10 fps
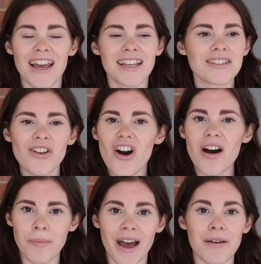It's not
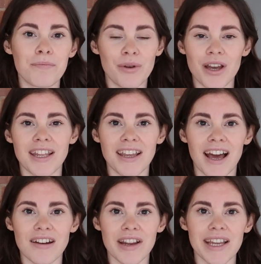about burning
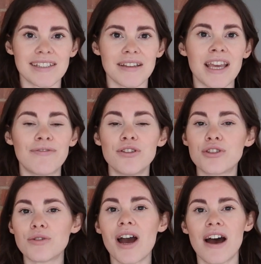calories. If you
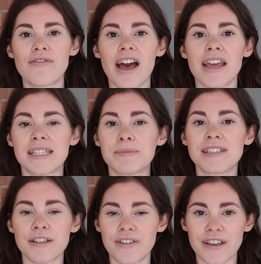do have a
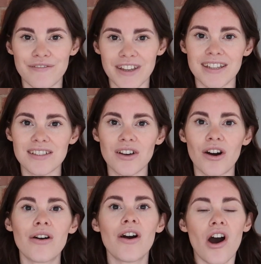specific fitness
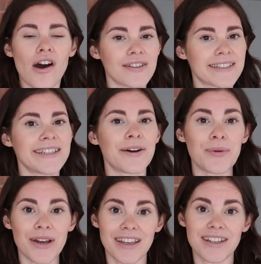goal, obviously
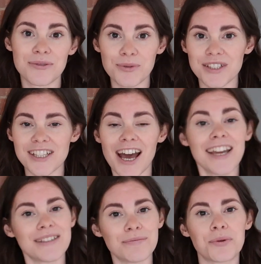working towards that
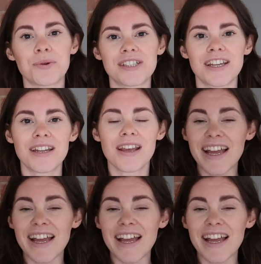is important.